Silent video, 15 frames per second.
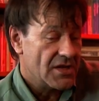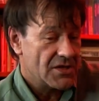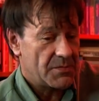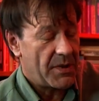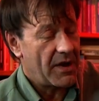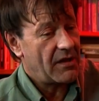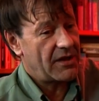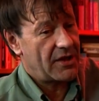So
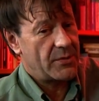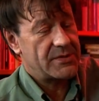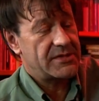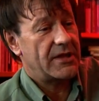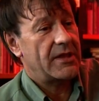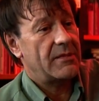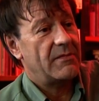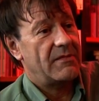partly you were
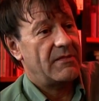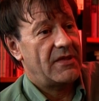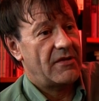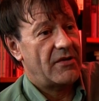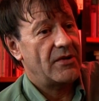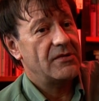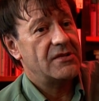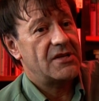studying them in
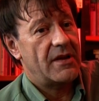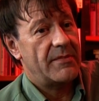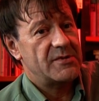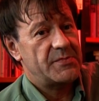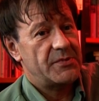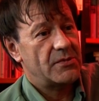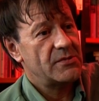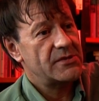their own terms,
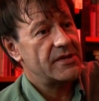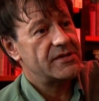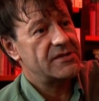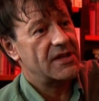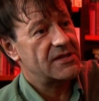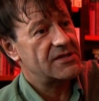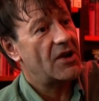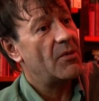but also as an
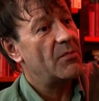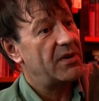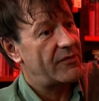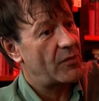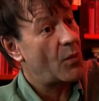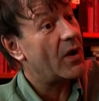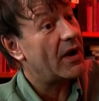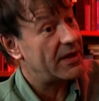example of
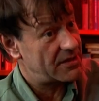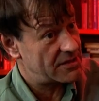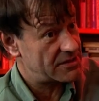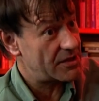a wider